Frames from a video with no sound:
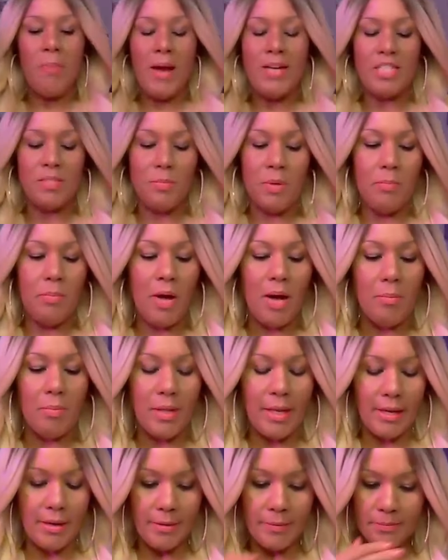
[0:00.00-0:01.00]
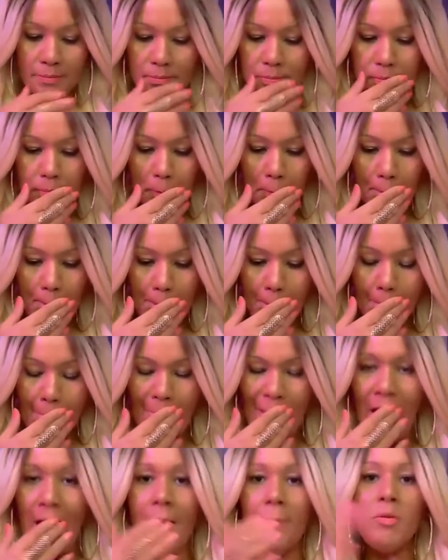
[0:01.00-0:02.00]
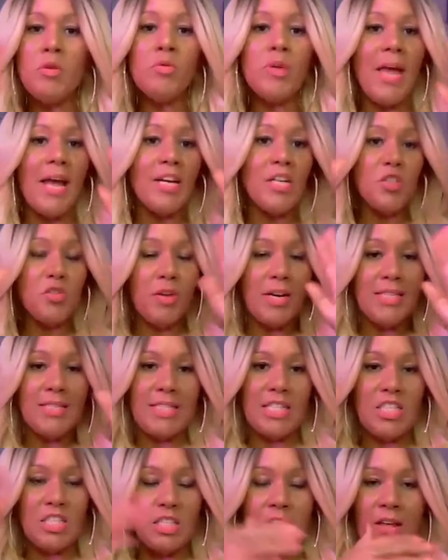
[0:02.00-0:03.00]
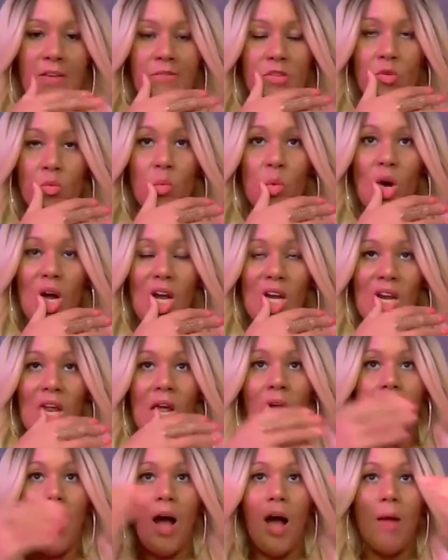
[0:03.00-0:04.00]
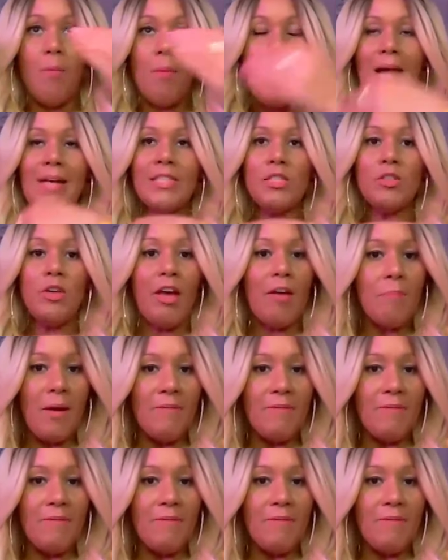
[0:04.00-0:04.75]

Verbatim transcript: your pages be public. You can transition if you want. I still have